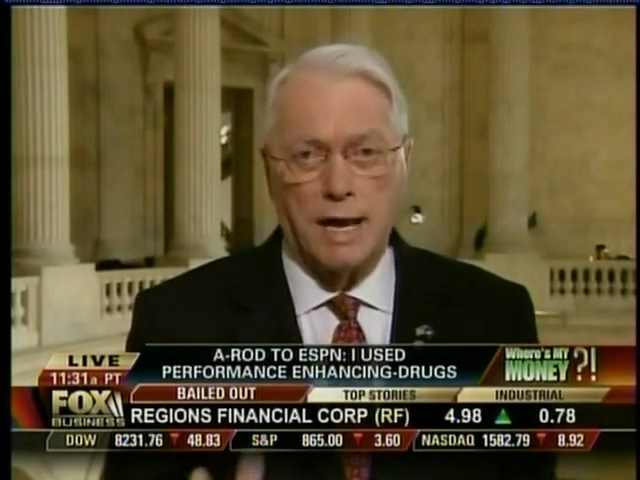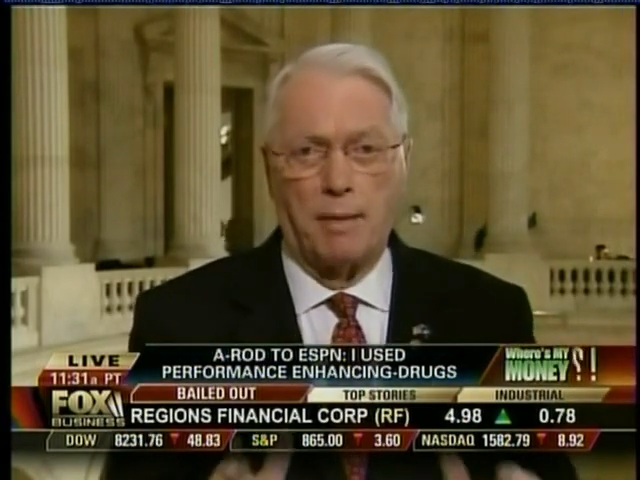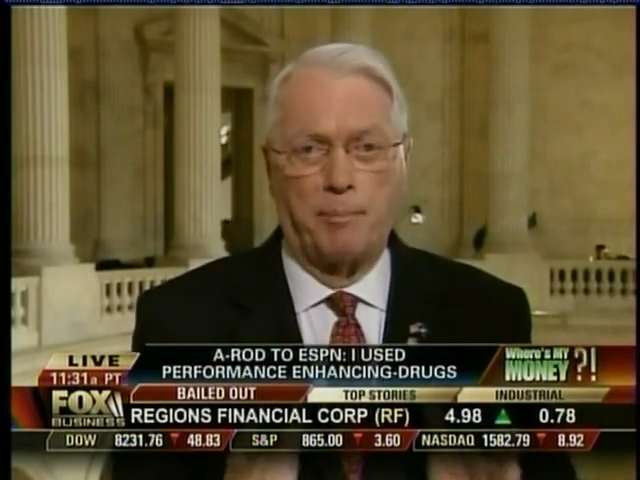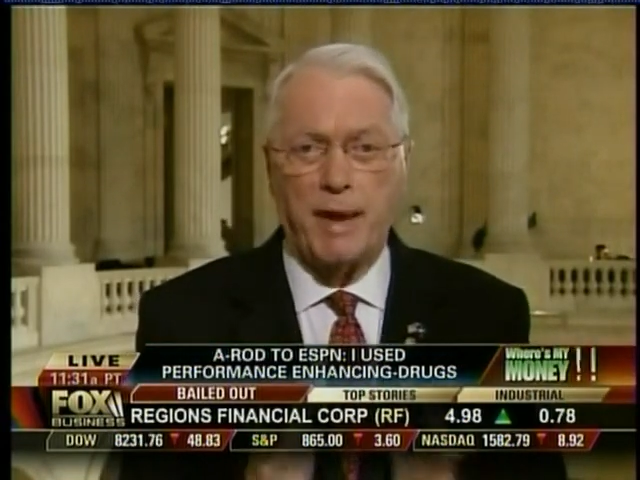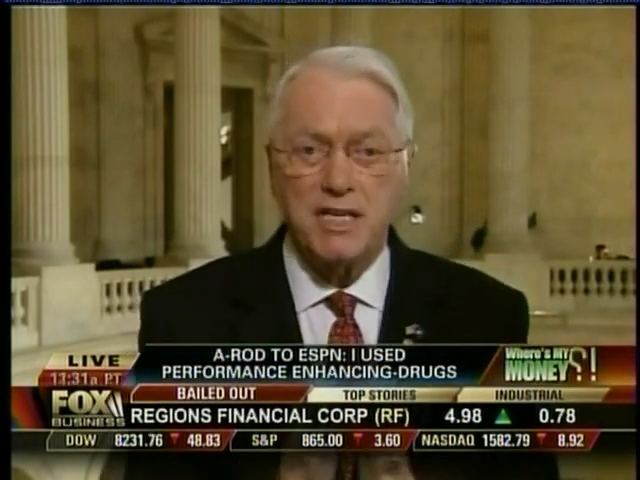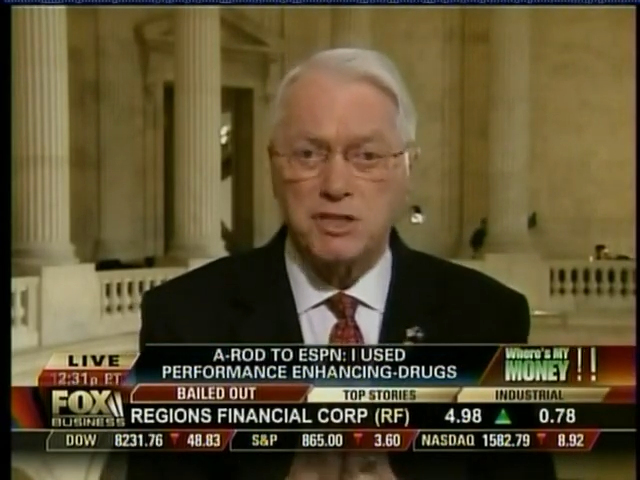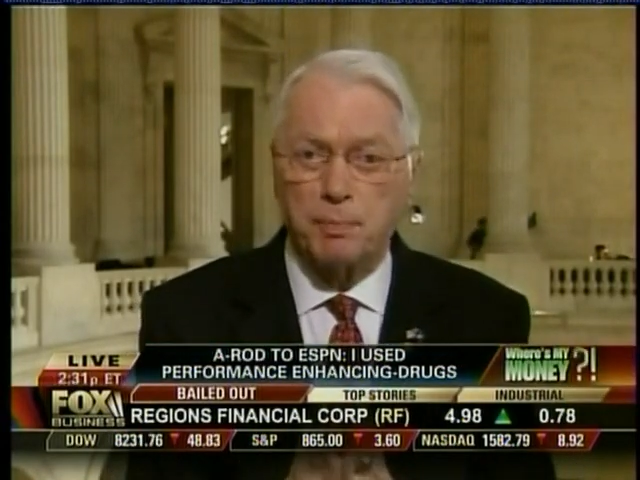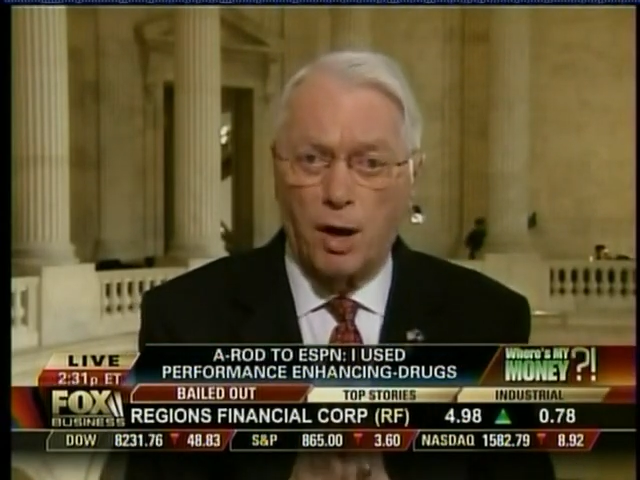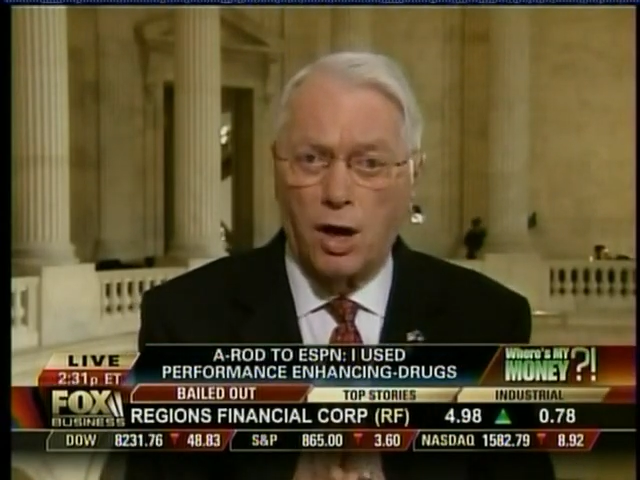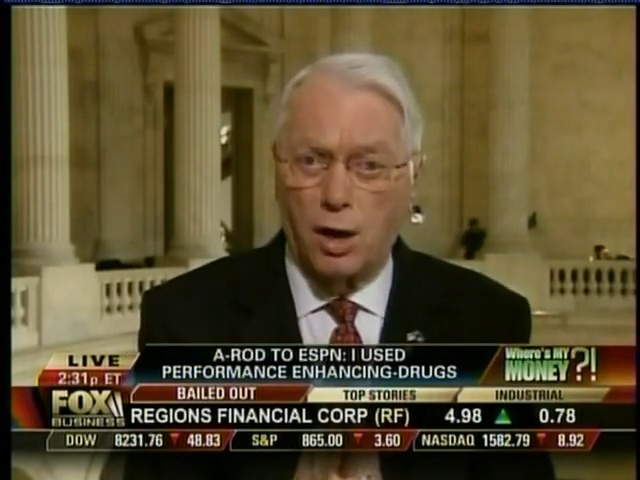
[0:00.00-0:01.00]
Now,
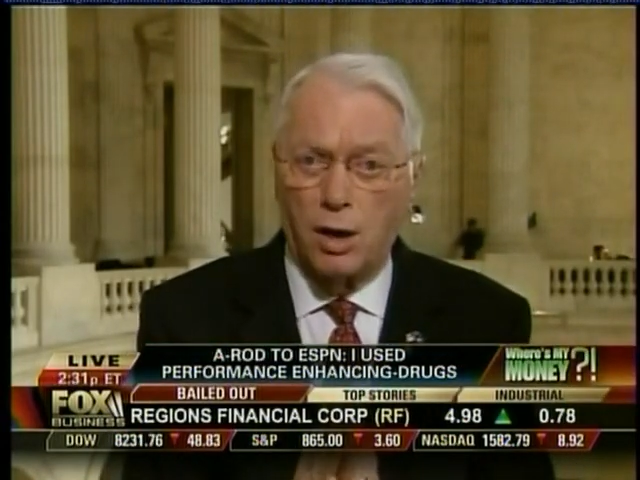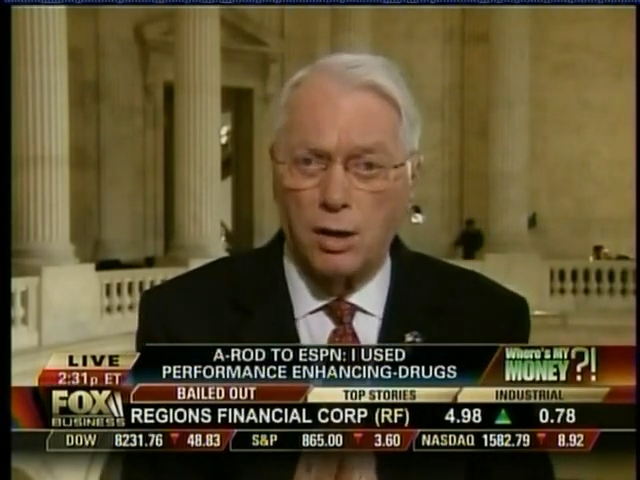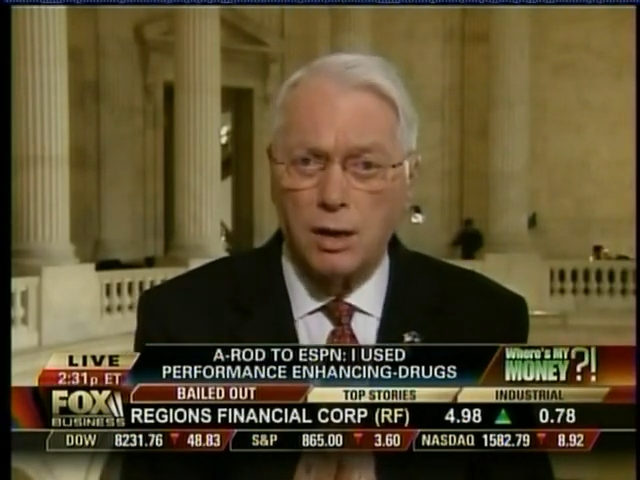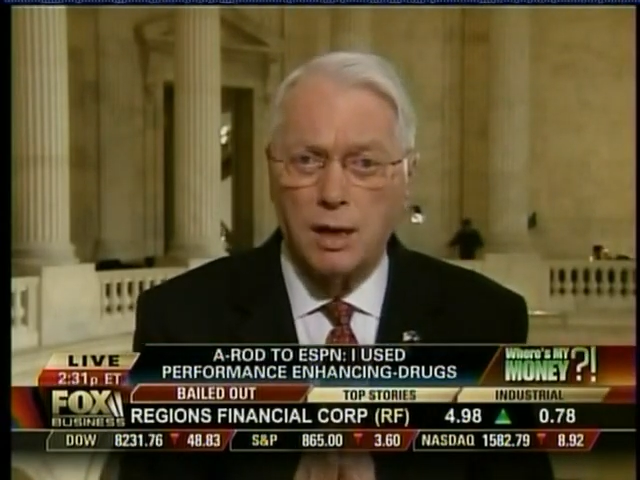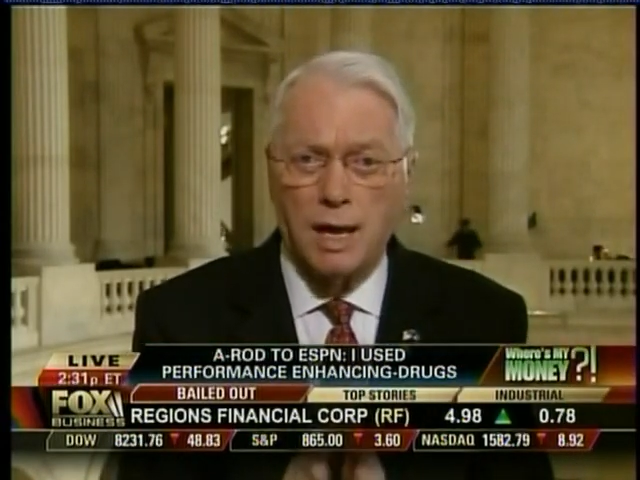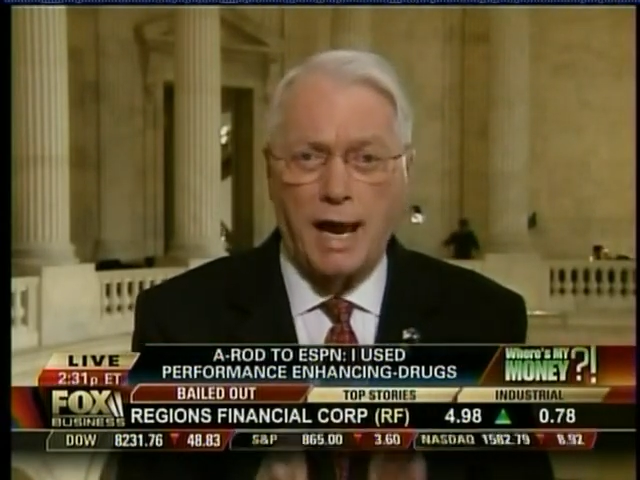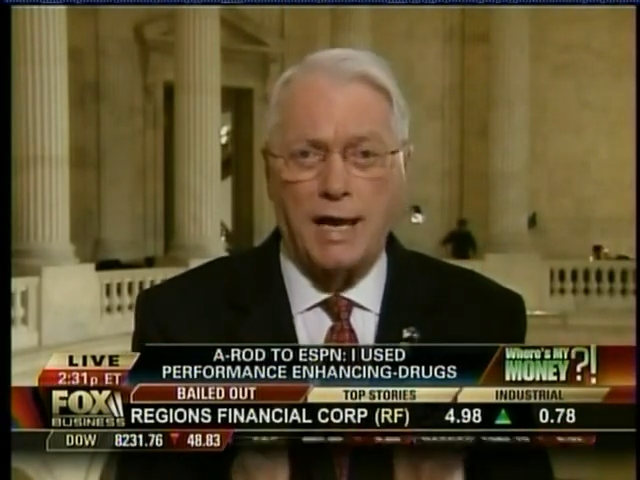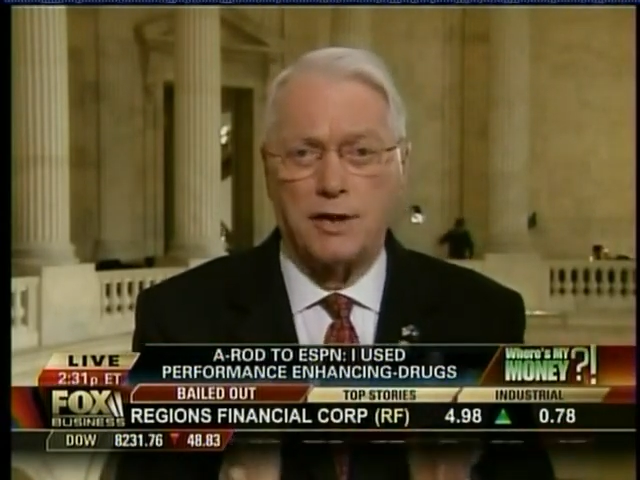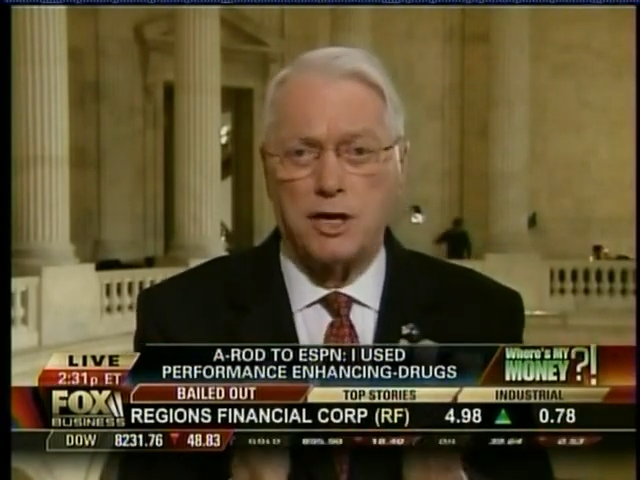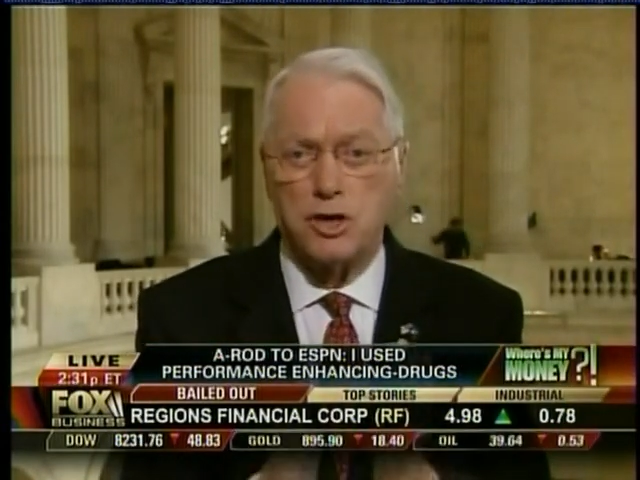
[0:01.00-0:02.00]
baseball
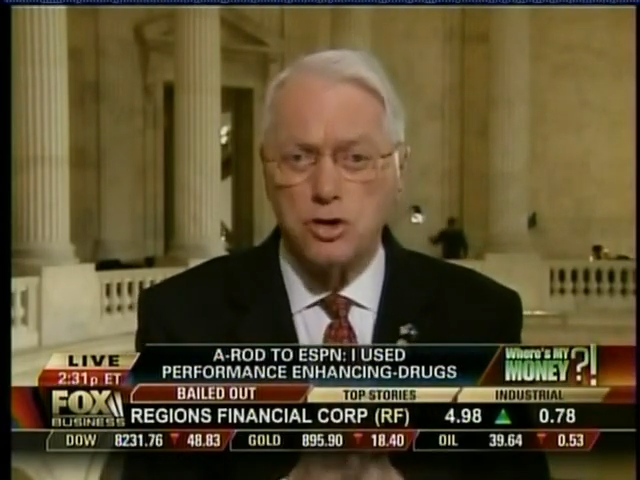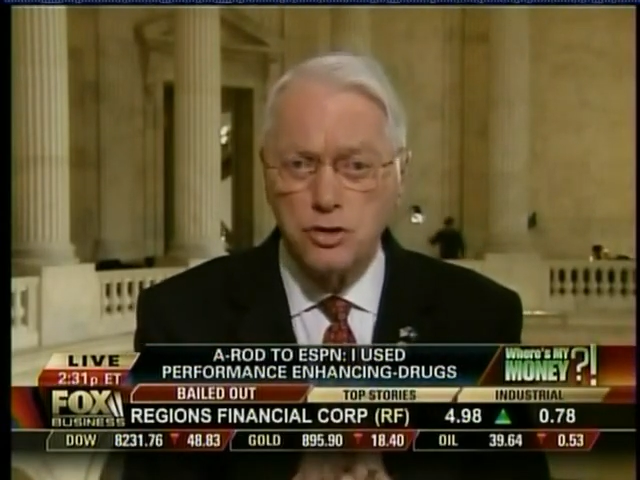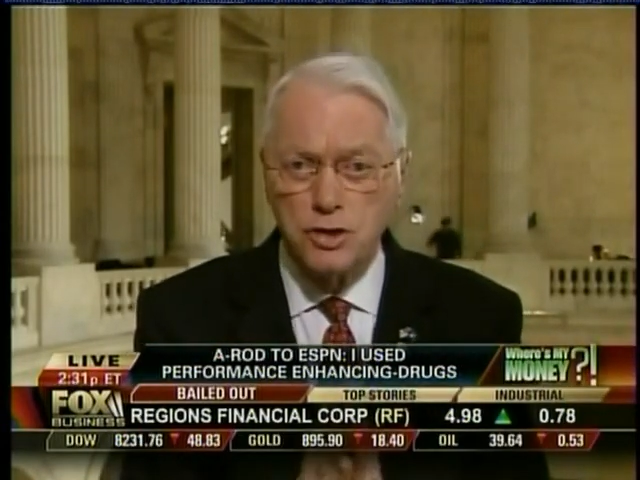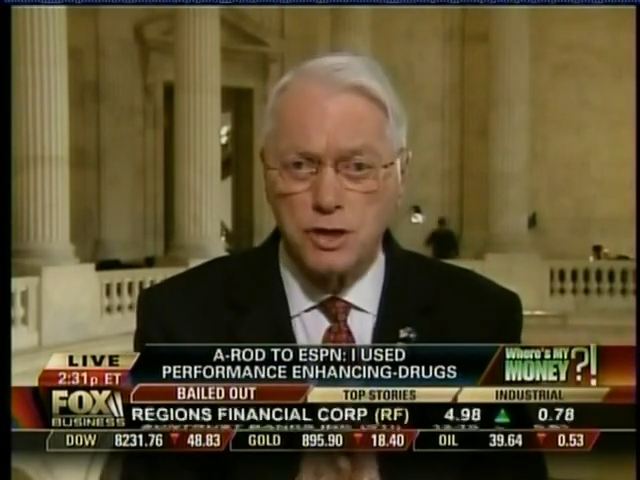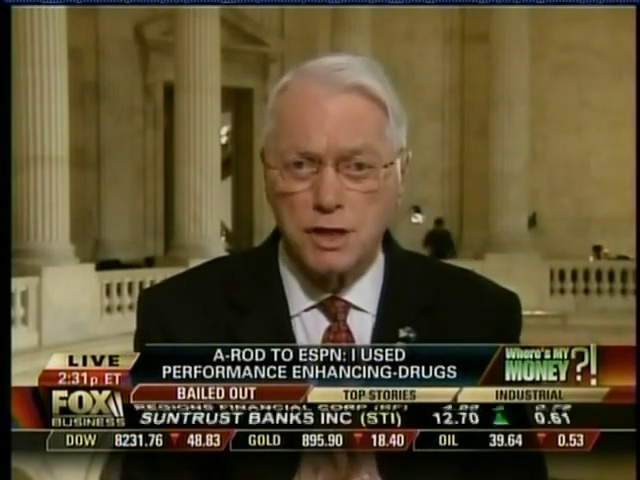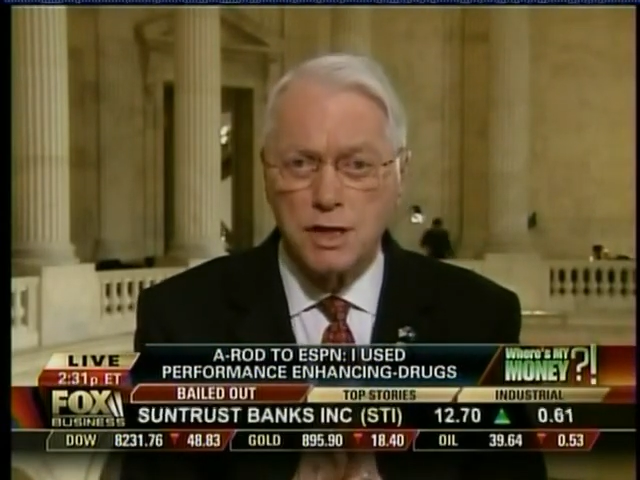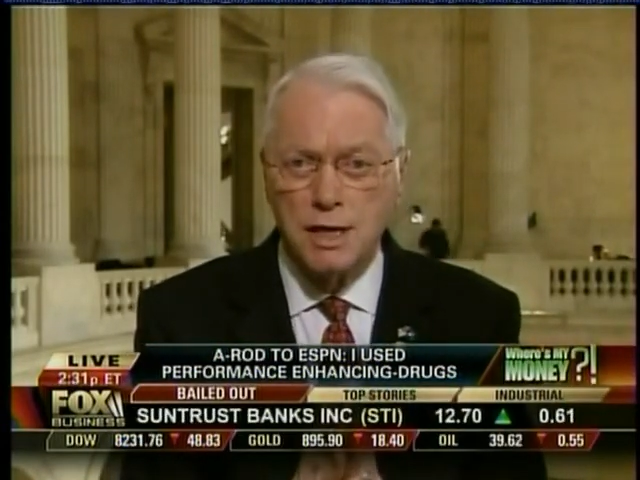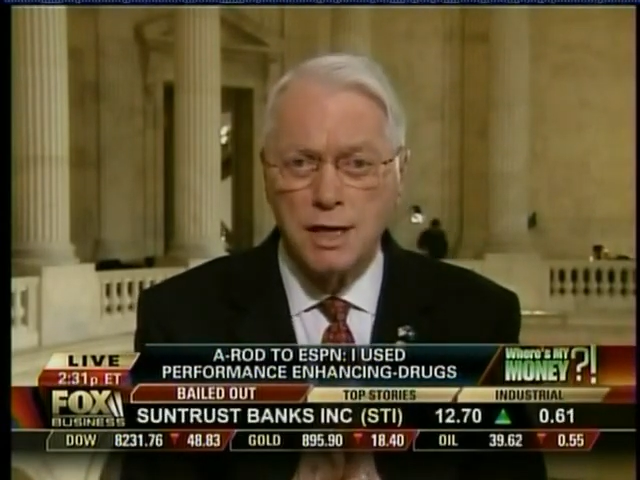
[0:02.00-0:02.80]
and the union